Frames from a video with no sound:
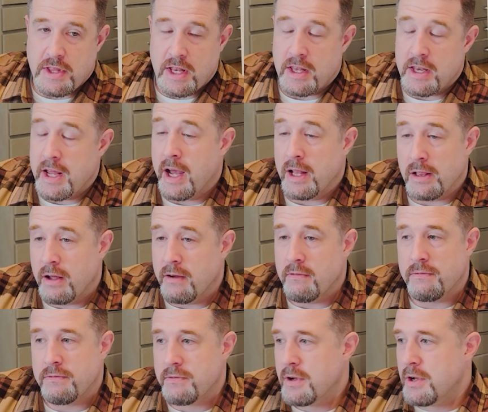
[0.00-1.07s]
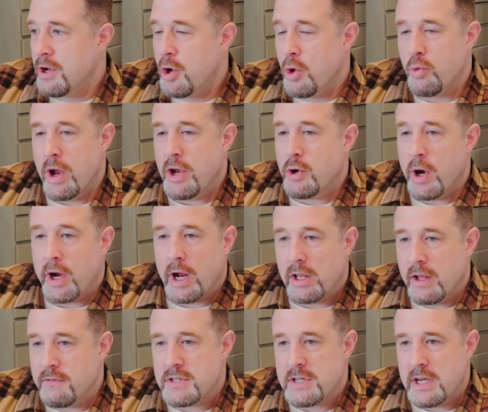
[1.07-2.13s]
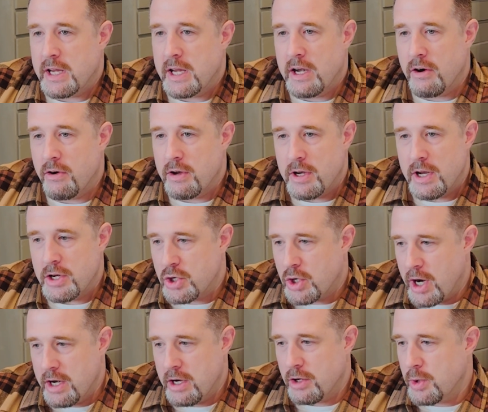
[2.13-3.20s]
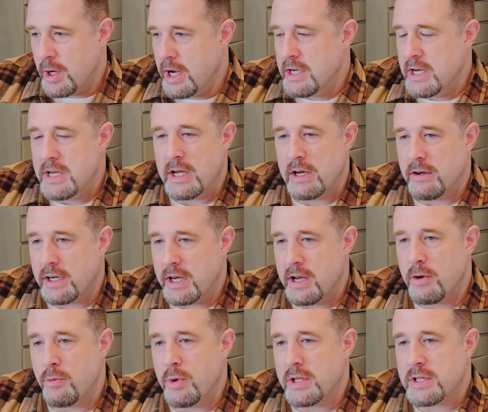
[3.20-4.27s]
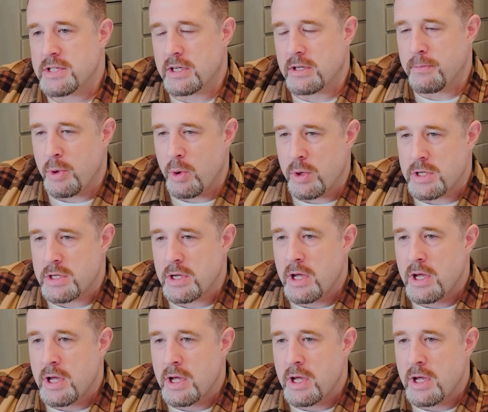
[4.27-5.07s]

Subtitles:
the end of the day, I love rendering. I love sitting here and trying to create a detail and get a realistic component.